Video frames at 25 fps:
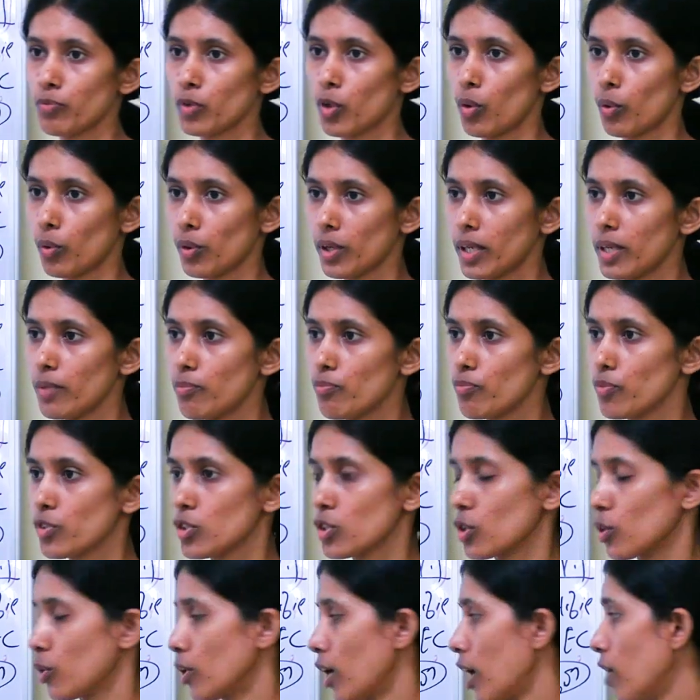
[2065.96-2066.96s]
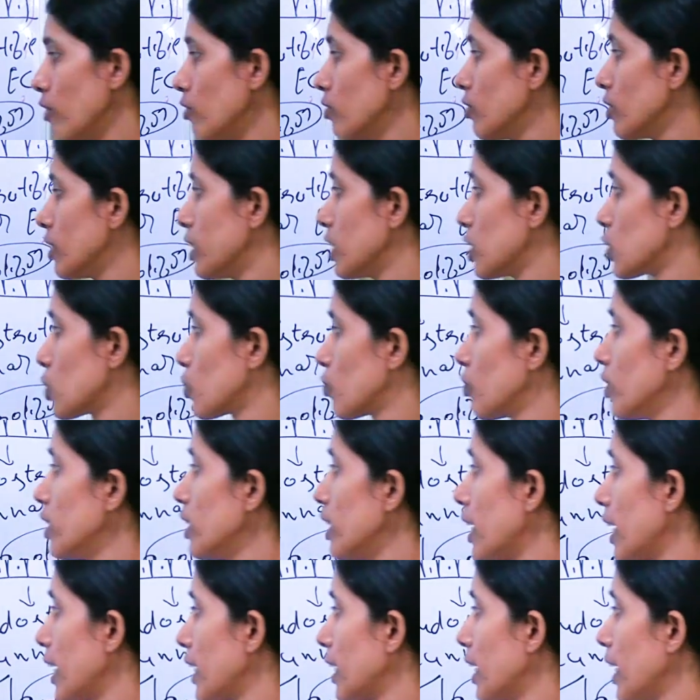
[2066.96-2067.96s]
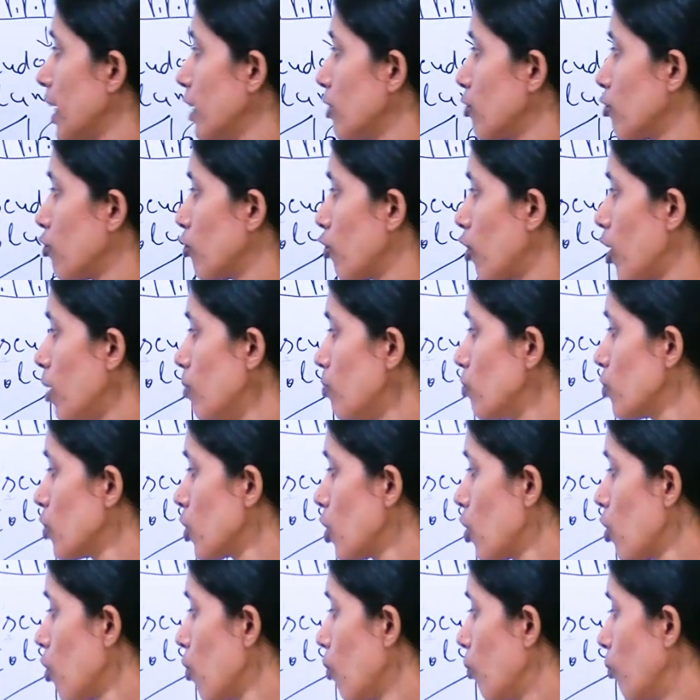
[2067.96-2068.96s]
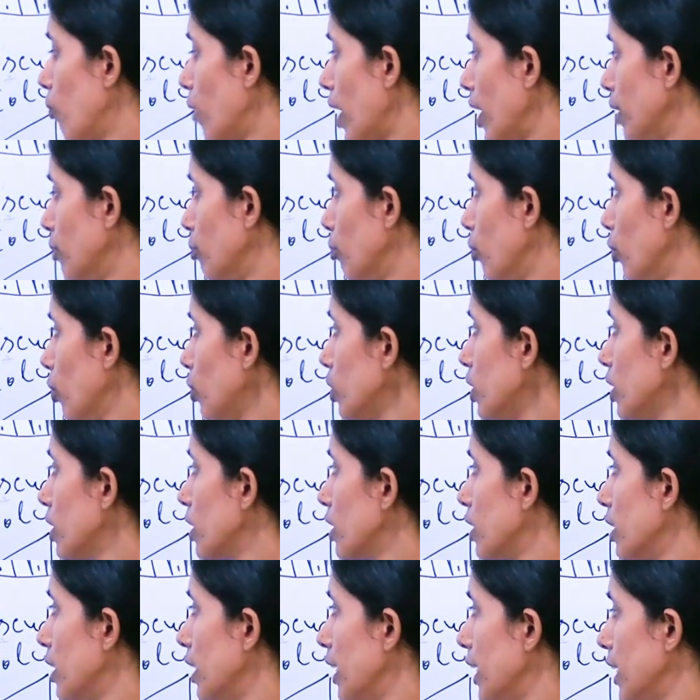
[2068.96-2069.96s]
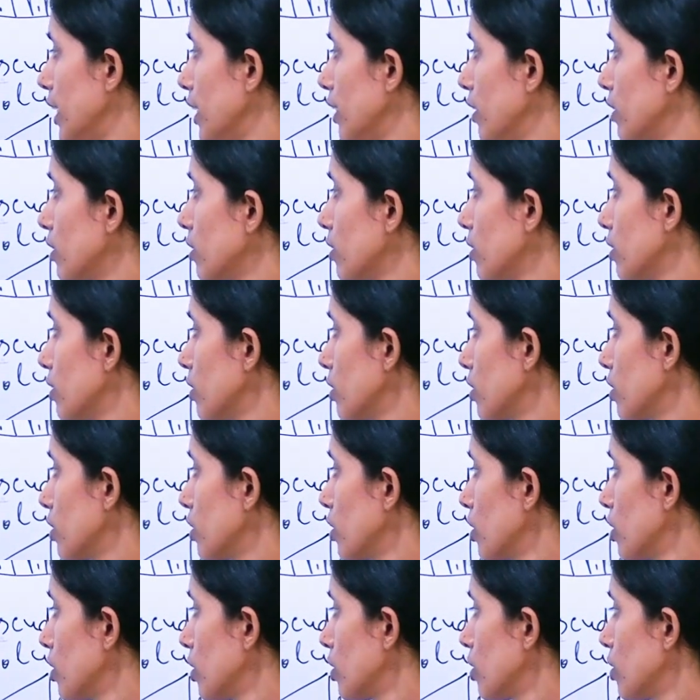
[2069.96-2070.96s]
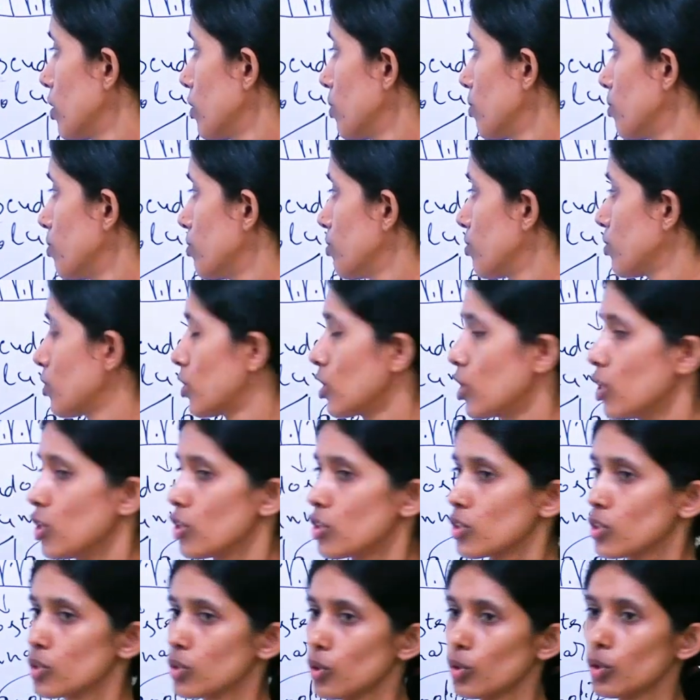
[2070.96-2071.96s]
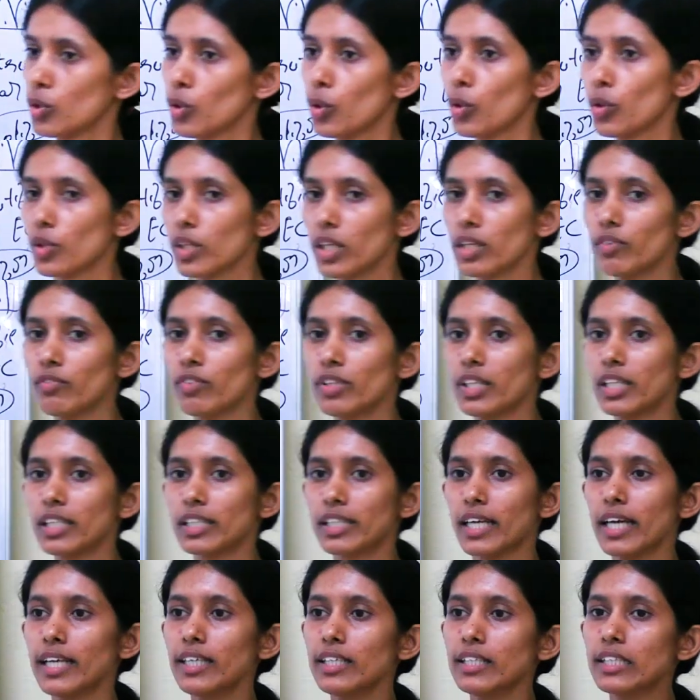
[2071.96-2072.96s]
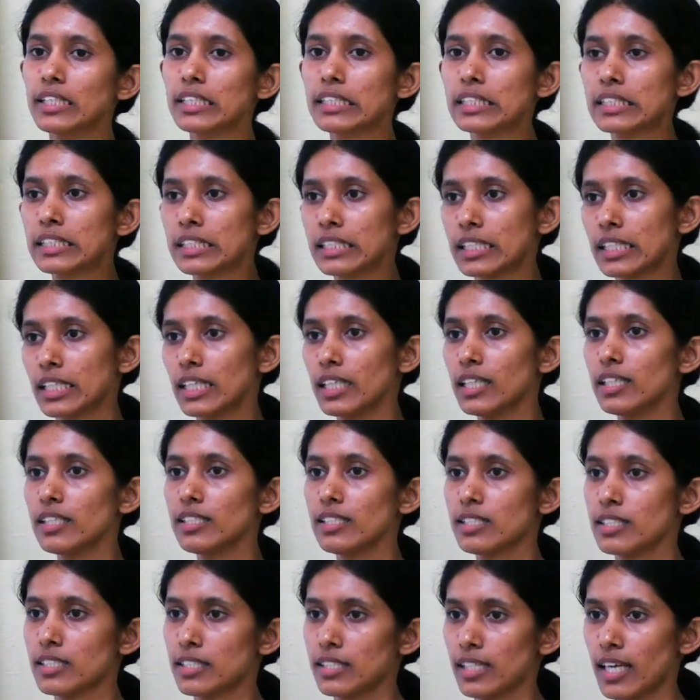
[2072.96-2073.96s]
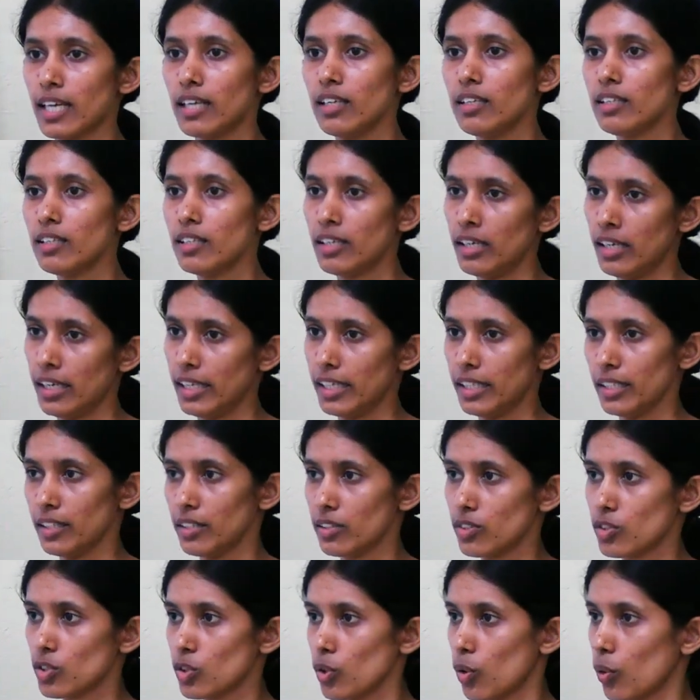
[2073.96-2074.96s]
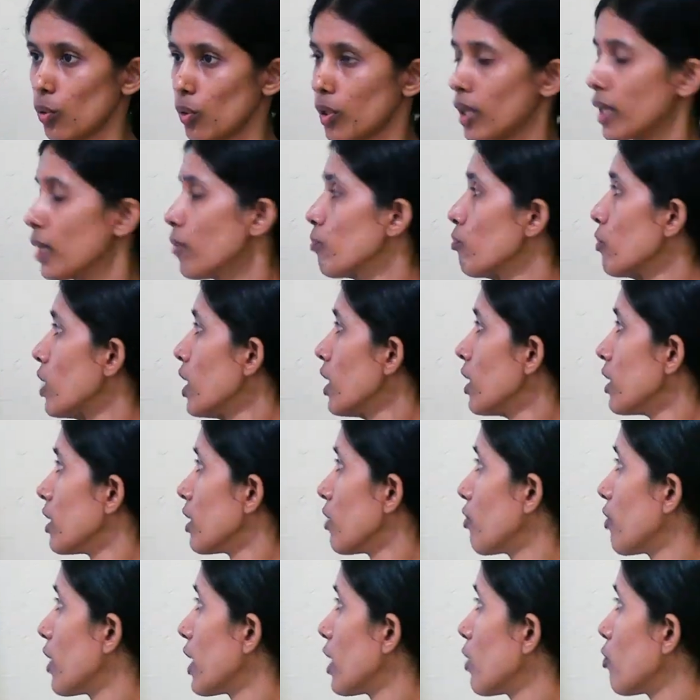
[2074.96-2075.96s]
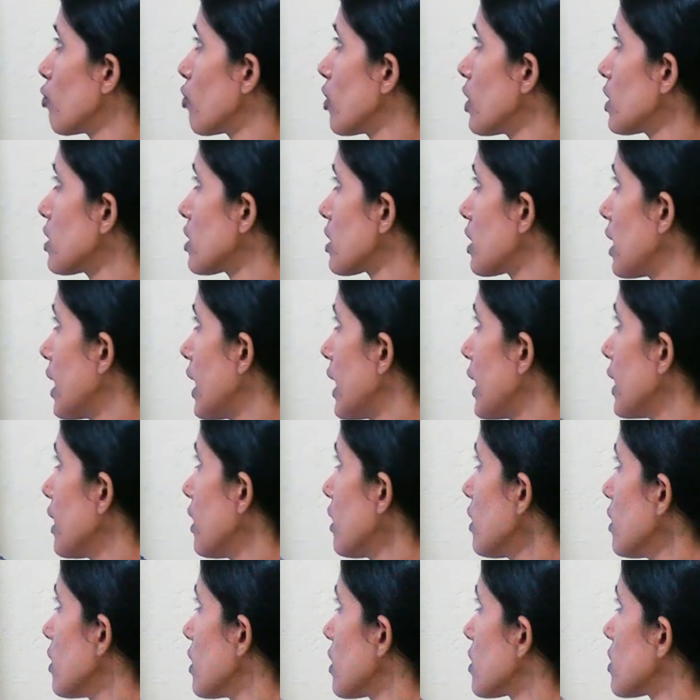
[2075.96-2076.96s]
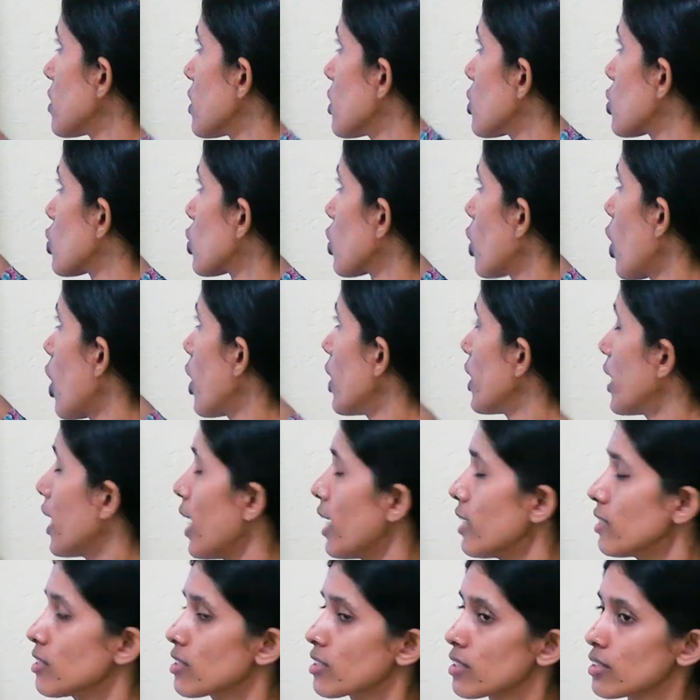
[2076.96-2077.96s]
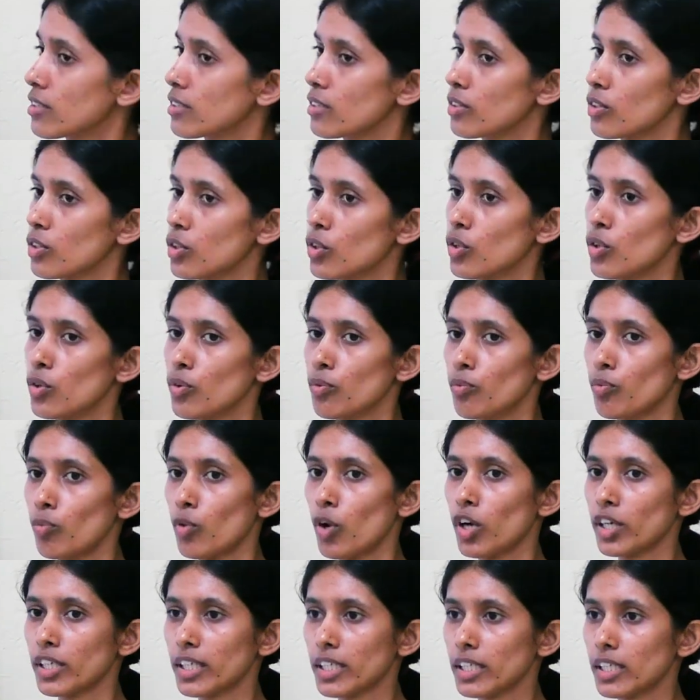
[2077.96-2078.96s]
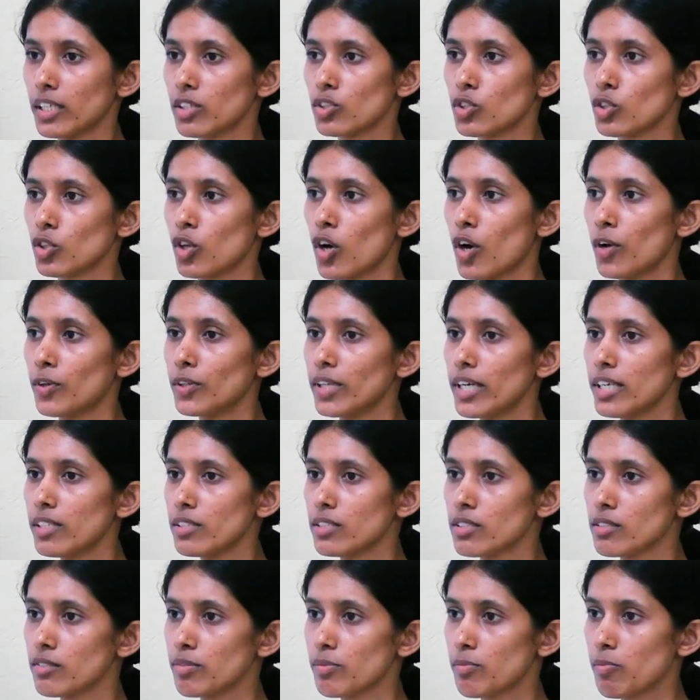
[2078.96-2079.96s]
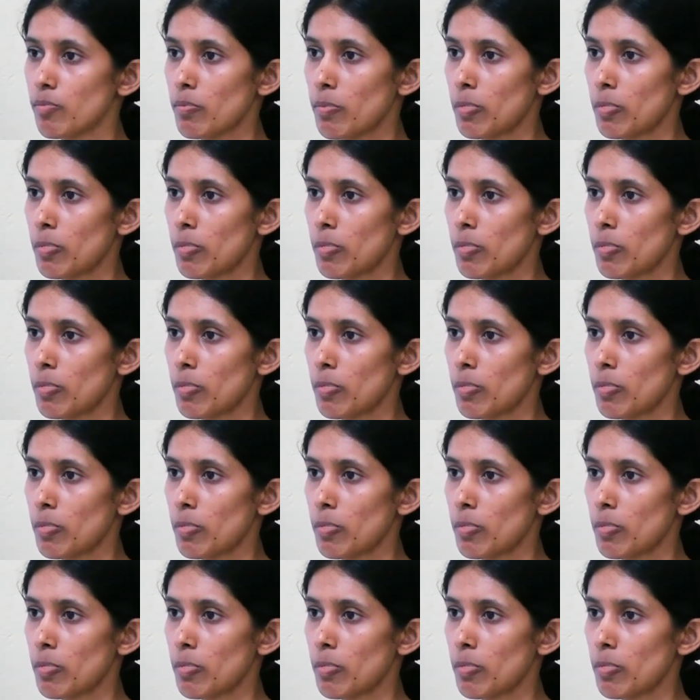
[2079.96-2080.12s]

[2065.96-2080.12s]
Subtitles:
Okay. So now this will again form one more layer. So total we will get 3 cell layers. Okay. The very first layer, this is called as, what it is called as?